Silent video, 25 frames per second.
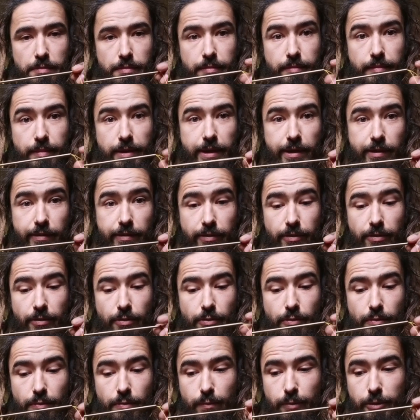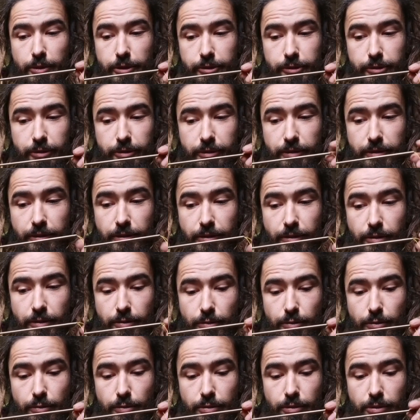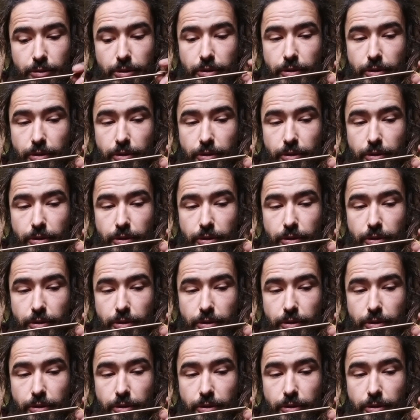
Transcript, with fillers: makes the whole world go